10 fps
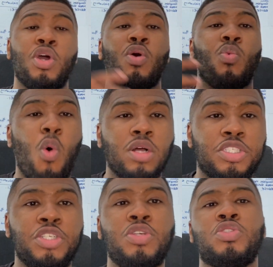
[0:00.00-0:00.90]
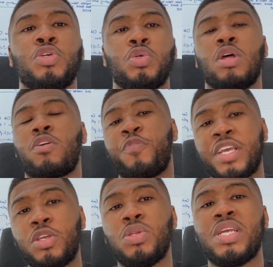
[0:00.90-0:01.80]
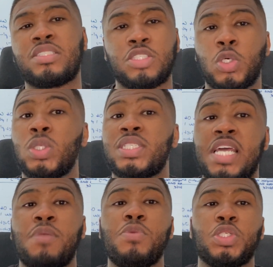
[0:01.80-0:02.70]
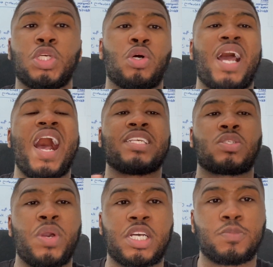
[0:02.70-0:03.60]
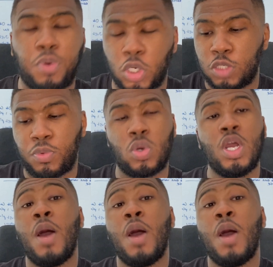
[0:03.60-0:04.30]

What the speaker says: What do you do? The thing you need to do is get the music on as quick as possible.